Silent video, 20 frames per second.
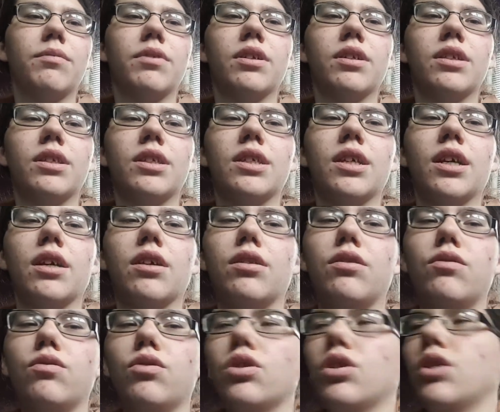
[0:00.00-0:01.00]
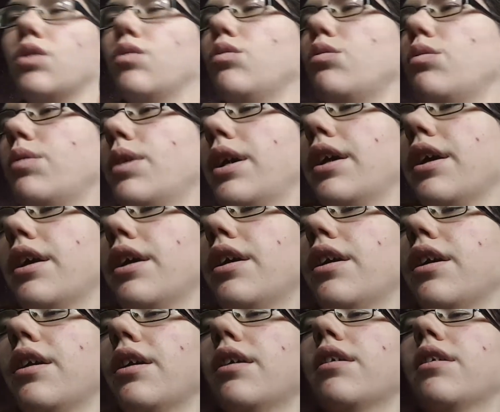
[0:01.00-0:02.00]
Tuck those two
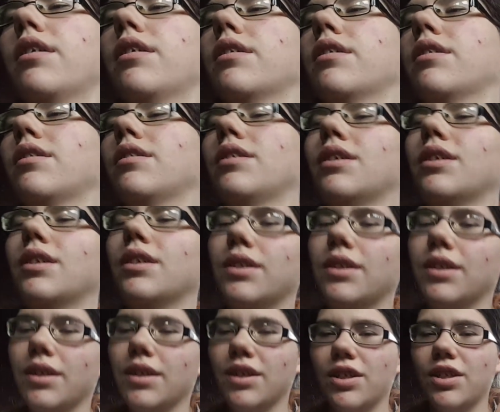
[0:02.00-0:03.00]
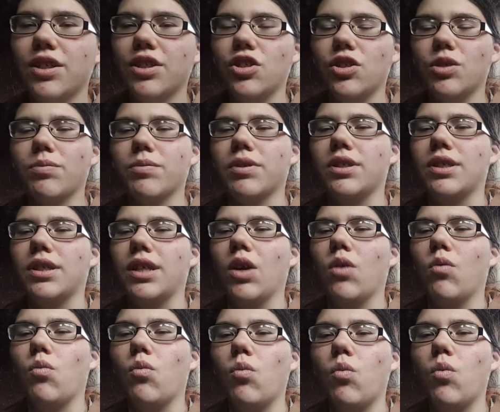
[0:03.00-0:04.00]
away. Just because, like,
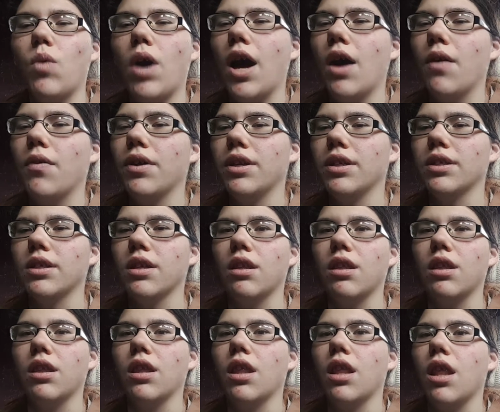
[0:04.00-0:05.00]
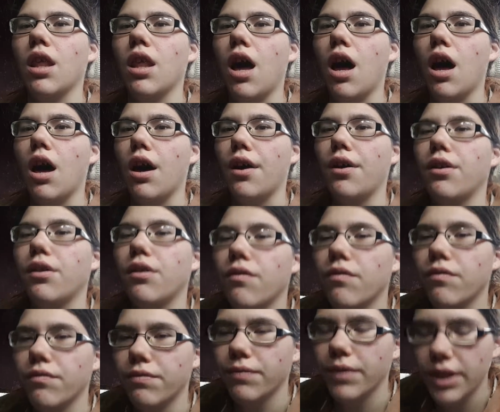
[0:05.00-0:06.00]
wow, that is a lot
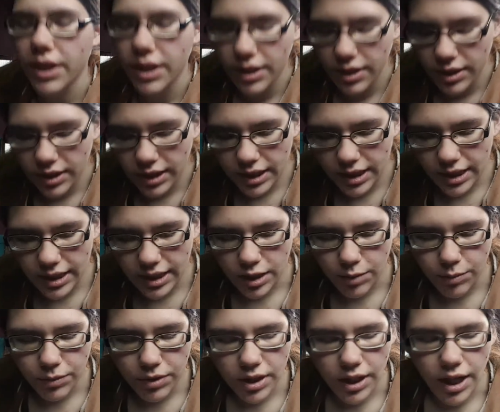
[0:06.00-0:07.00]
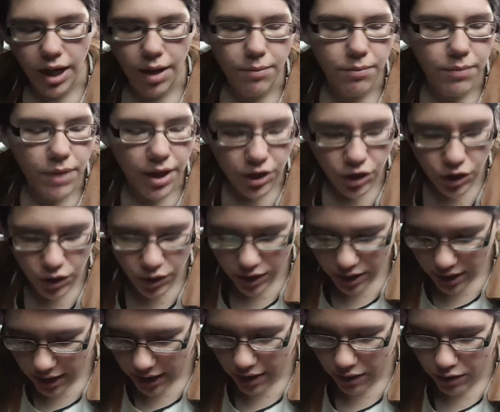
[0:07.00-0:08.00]
of like cinnamon. Like, I'm actually gonna
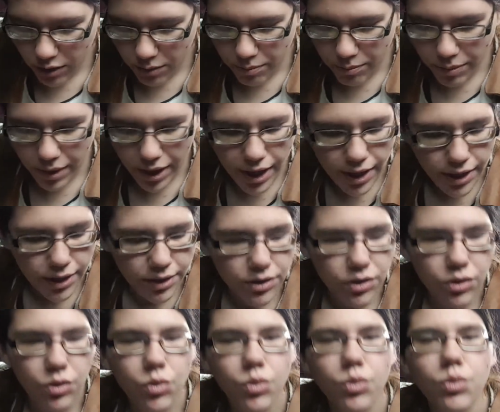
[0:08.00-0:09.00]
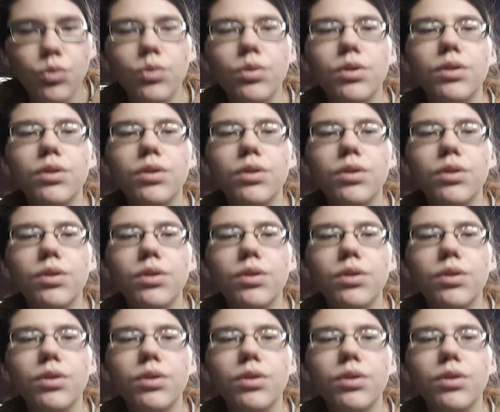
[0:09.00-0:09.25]
take out the bag too.